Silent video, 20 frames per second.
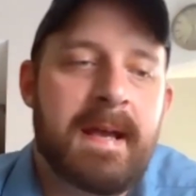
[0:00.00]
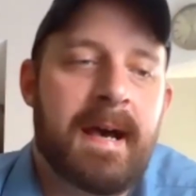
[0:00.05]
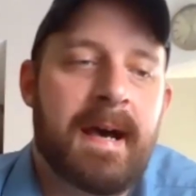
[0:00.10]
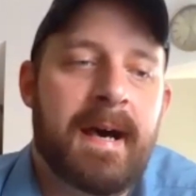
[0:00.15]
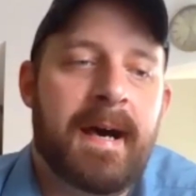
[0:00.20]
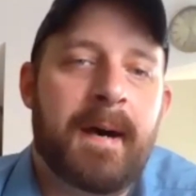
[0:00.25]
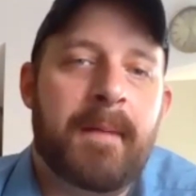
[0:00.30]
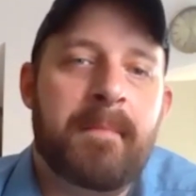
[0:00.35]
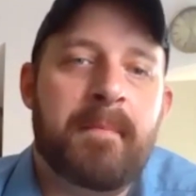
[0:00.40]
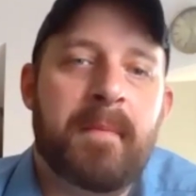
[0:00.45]

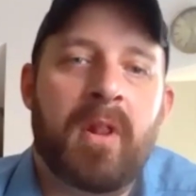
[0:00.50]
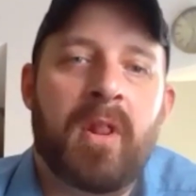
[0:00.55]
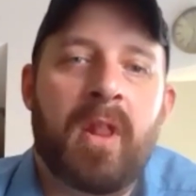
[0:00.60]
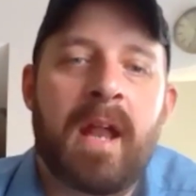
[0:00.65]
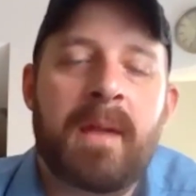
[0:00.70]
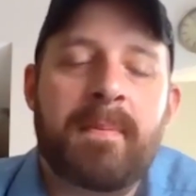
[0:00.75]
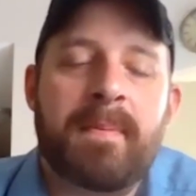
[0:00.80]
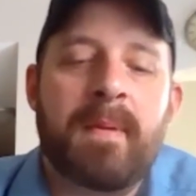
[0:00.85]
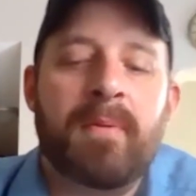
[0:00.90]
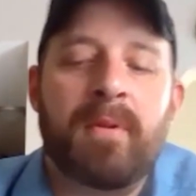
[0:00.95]
A
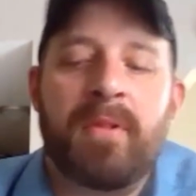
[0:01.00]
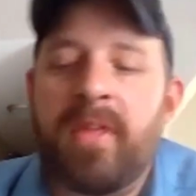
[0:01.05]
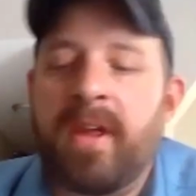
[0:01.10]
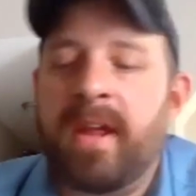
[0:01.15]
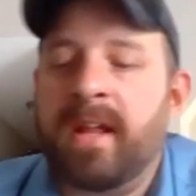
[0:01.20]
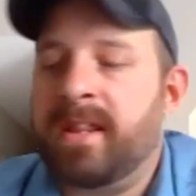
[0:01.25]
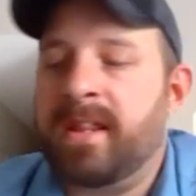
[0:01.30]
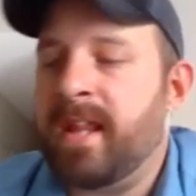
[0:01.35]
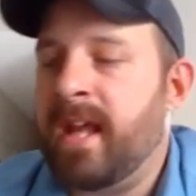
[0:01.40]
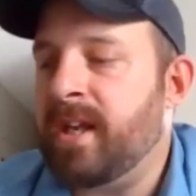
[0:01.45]
lot of people
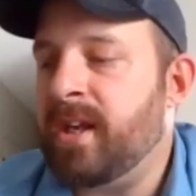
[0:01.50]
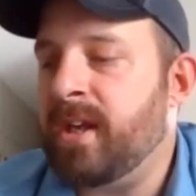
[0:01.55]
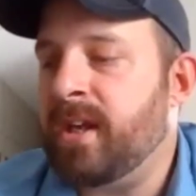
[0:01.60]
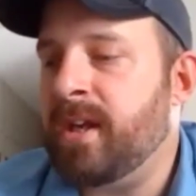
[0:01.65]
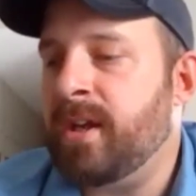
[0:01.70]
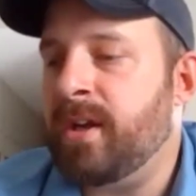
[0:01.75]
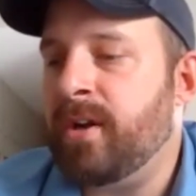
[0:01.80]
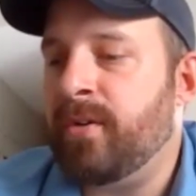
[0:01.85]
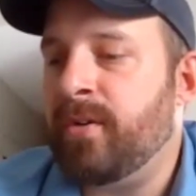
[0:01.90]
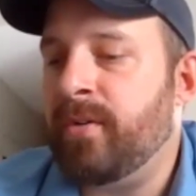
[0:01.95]
think that,
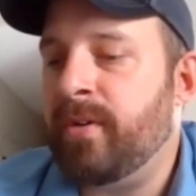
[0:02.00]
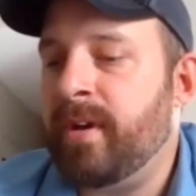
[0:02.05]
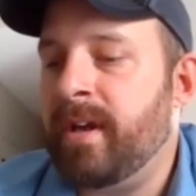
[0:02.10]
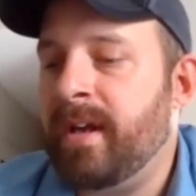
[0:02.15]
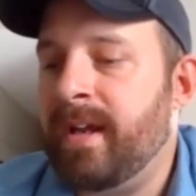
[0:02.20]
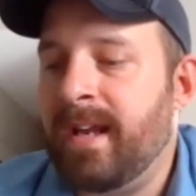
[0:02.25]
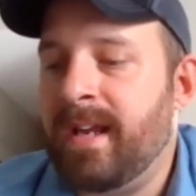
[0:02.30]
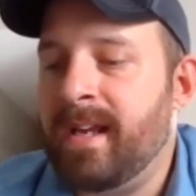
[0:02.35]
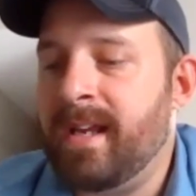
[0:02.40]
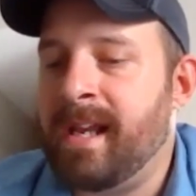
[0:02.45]

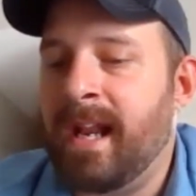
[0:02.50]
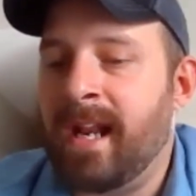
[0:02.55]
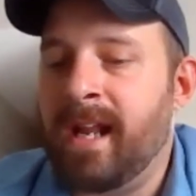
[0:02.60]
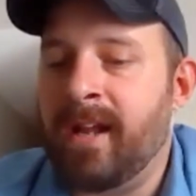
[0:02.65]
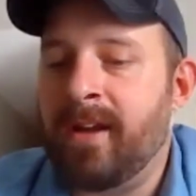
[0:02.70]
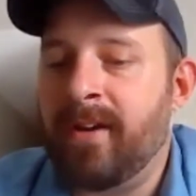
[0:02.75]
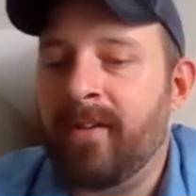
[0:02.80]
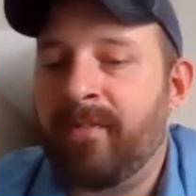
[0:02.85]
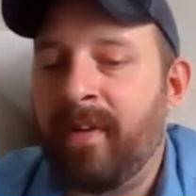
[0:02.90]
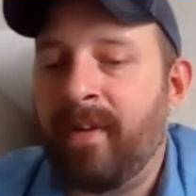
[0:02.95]
getting
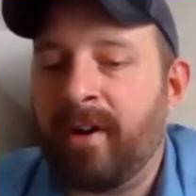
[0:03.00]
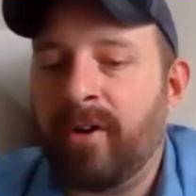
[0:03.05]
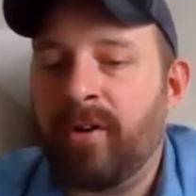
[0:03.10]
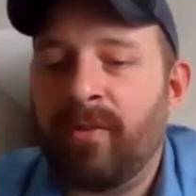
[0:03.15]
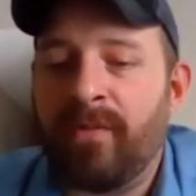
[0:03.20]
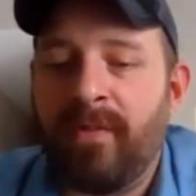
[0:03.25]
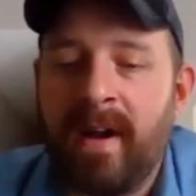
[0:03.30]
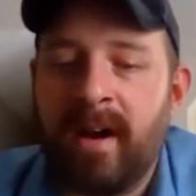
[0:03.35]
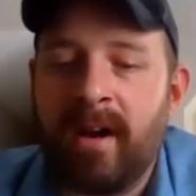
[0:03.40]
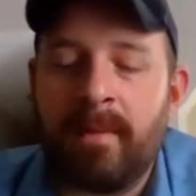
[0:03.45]
a federal
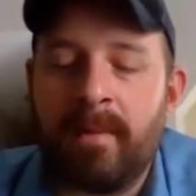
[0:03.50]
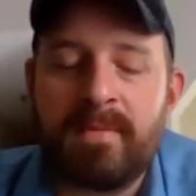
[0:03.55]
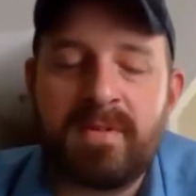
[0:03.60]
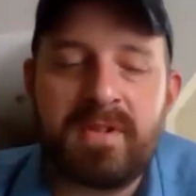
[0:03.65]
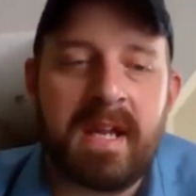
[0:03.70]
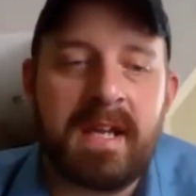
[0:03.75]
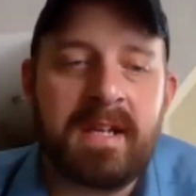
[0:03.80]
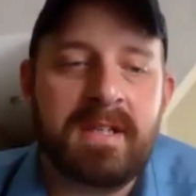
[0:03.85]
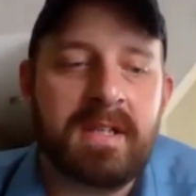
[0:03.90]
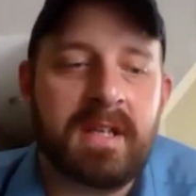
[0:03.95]
firearms
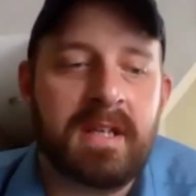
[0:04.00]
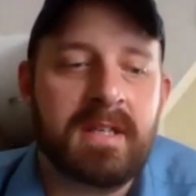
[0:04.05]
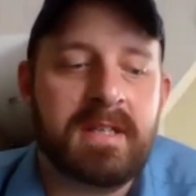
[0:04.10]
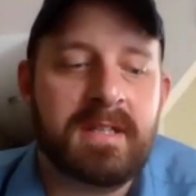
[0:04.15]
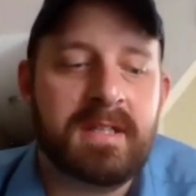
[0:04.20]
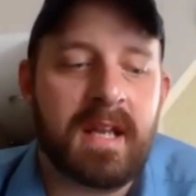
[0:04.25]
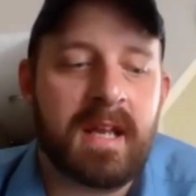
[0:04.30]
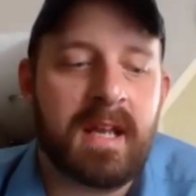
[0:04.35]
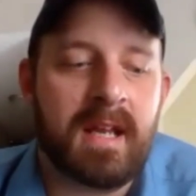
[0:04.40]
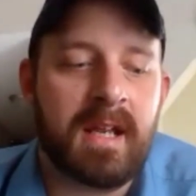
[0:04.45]

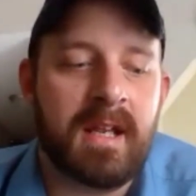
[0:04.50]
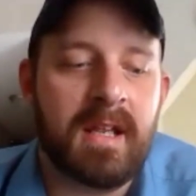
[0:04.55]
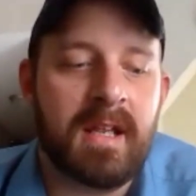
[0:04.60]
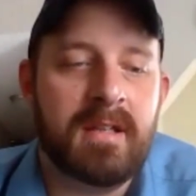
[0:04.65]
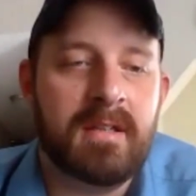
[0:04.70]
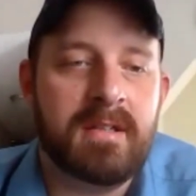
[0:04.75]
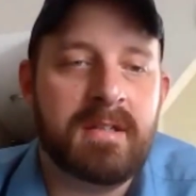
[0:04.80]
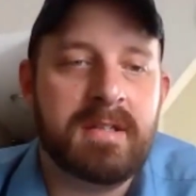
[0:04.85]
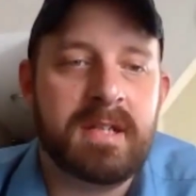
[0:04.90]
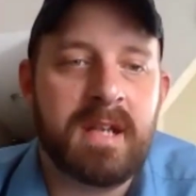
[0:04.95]
license
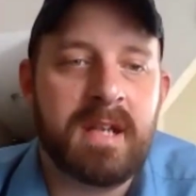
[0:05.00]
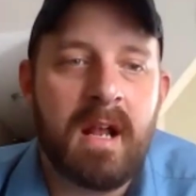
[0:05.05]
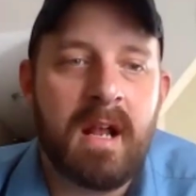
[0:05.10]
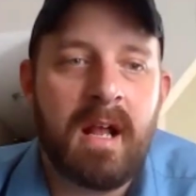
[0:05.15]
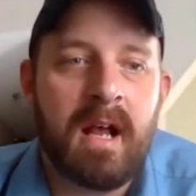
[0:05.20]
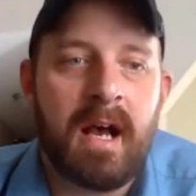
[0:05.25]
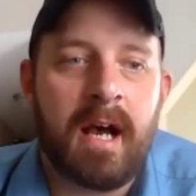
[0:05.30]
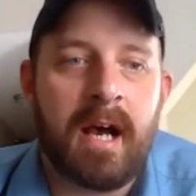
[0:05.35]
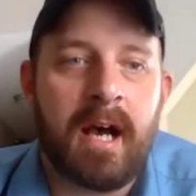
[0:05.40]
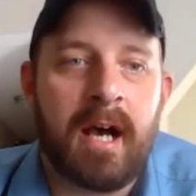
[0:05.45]
is
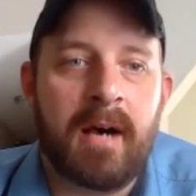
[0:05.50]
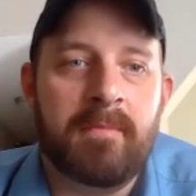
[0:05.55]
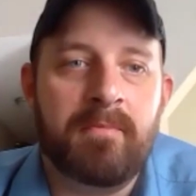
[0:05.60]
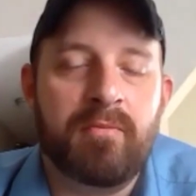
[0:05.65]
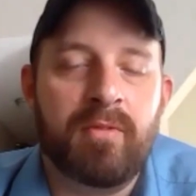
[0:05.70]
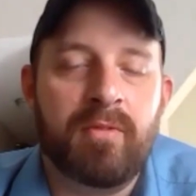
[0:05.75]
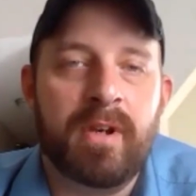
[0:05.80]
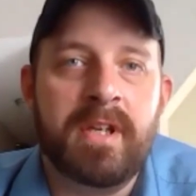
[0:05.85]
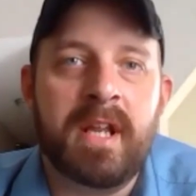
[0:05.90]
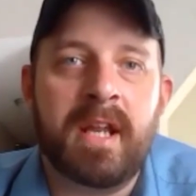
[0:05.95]

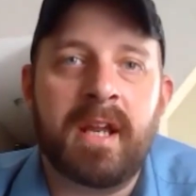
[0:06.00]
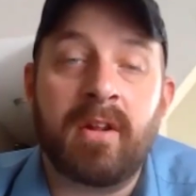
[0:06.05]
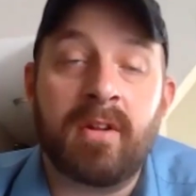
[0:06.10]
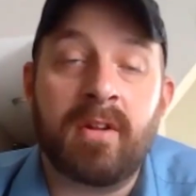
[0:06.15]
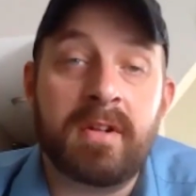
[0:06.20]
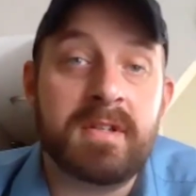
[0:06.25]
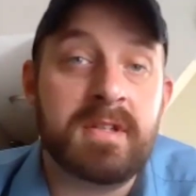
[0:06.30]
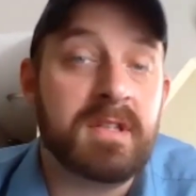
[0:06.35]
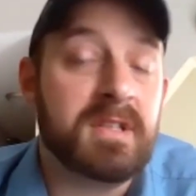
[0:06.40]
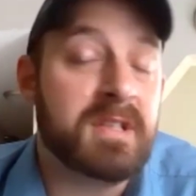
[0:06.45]

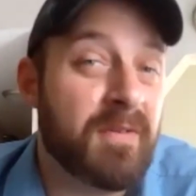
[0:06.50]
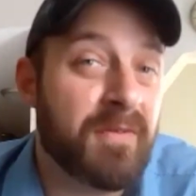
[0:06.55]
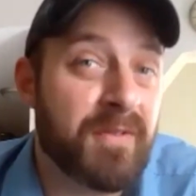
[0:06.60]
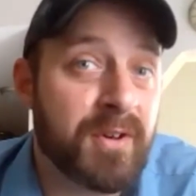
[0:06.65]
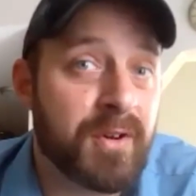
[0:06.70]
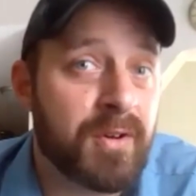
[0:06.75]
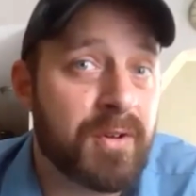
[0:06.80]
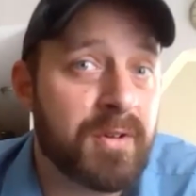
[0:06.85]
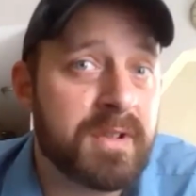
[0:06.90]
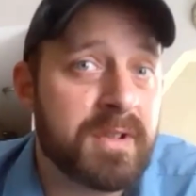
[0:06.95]
ridiculously
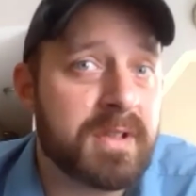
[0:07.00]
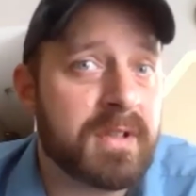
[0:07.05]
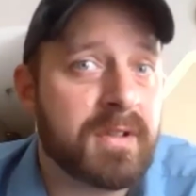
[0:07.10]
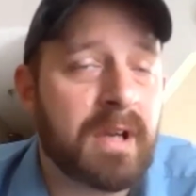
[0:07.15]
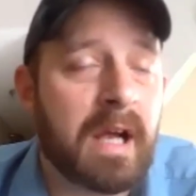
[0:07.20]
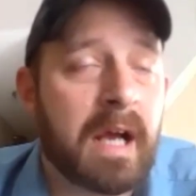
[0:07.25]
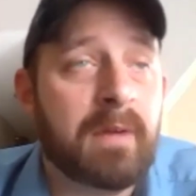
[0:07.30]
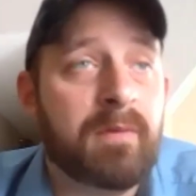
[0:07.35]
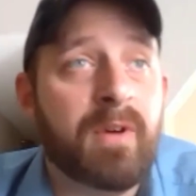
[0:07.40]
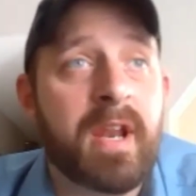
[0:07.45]
difficult,
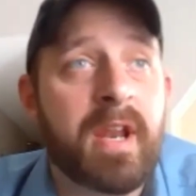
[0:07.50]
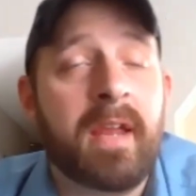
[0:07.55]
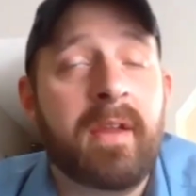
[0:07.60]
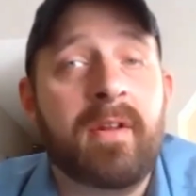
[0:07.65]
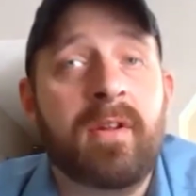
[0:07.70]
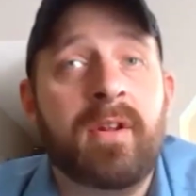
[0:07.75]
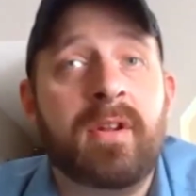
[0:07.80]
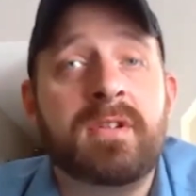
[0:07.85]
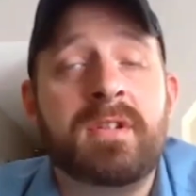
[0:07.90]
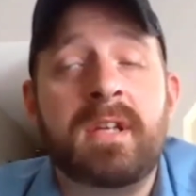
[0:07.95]

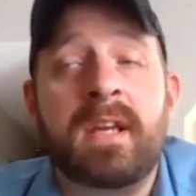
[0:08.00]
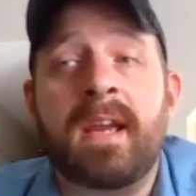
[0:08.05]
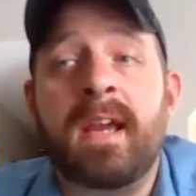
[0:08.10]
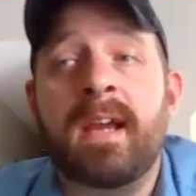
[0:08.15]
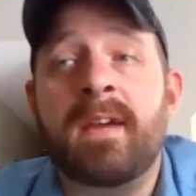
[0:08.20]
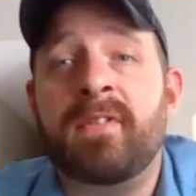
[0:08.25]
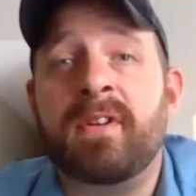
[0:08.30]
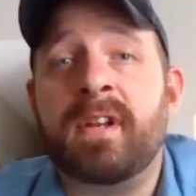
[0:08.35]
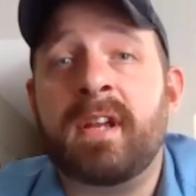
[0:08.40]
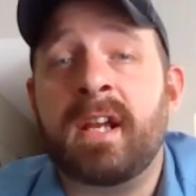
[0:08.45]
ridiculously
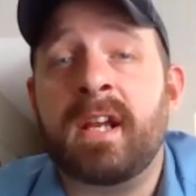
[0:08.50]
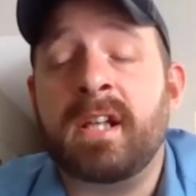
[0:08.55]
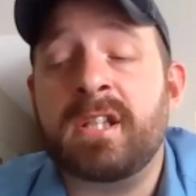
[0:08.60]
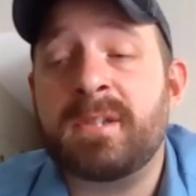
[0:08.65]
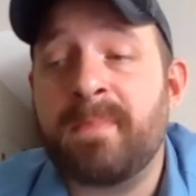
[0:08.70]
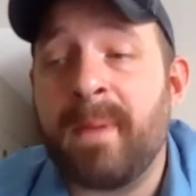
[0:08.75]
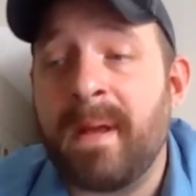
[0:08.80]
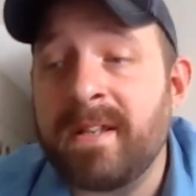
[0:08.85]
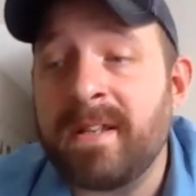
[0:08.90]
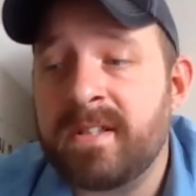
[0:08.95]

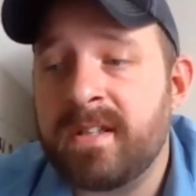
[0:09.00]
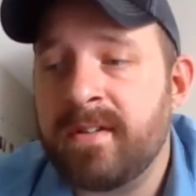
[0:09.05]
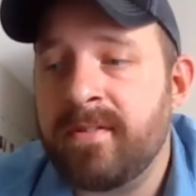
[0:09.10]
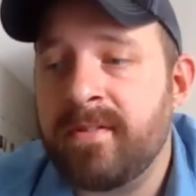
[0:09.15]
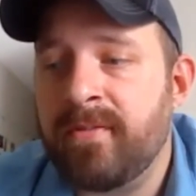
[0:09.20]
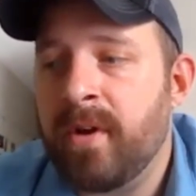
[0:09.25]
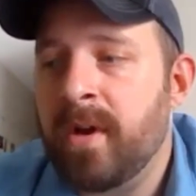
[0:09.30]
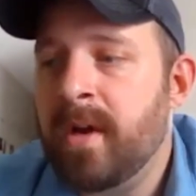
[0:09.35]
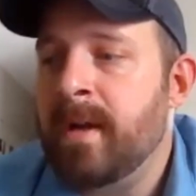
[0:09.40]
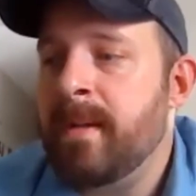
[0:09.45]
expensive.